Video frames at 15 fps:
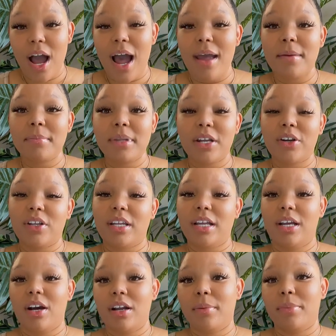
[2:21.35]
I'm literally
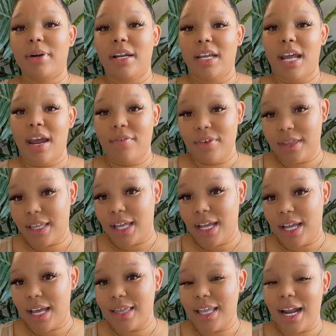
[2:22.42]
going to bring
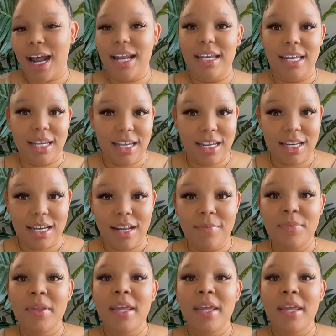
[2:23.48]
everything that I need.